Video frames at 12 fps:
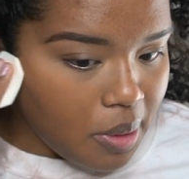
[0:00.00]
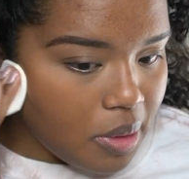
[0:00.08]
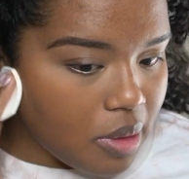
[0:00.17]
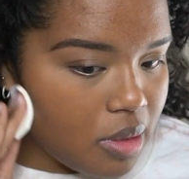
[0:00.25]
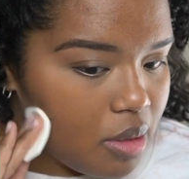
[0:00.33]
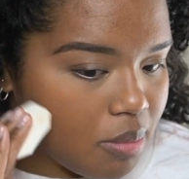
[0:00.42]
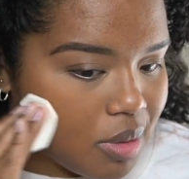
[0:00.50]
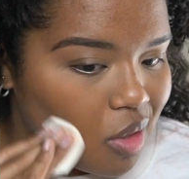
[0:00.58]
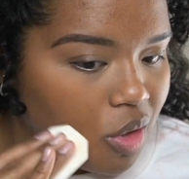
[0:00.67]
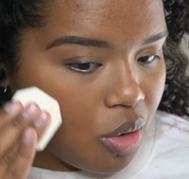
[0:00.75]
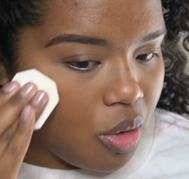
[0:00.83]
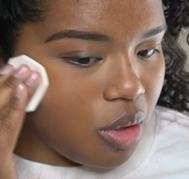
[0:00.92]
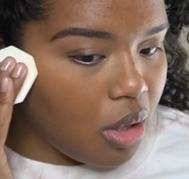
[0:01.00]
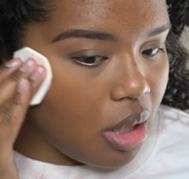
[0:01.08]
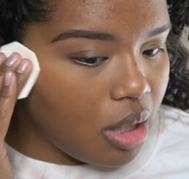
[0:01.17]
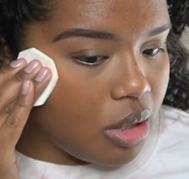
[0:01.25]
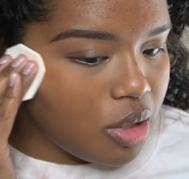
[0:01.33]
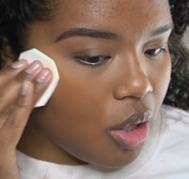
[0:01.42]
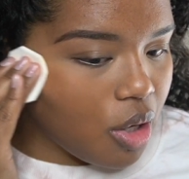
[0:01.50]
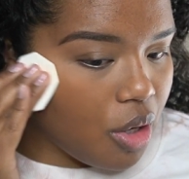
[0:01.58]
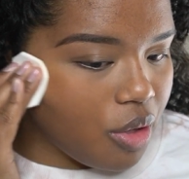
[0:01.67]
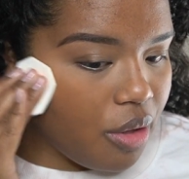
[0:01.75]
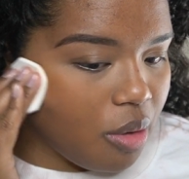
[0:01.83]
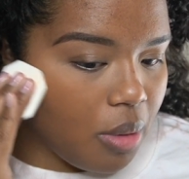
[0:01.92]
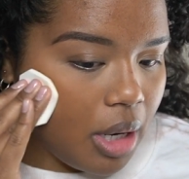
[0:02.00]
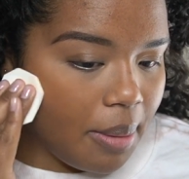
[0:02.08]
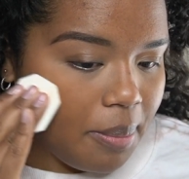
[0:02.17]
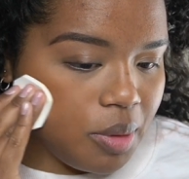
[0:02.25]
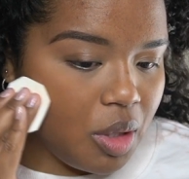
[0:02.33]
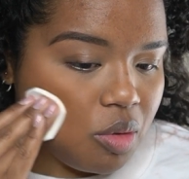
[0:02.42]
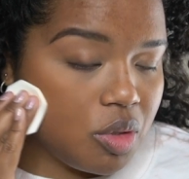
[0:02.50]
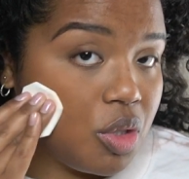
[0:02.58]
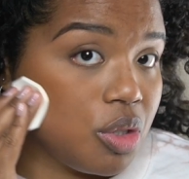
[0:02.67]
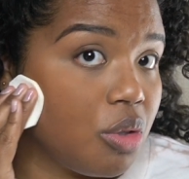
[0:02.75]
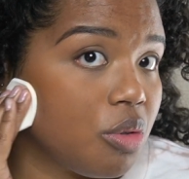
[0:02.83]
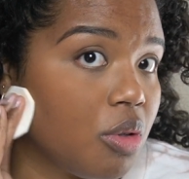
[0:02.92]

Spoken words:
It seems a little darker than what I'm used to.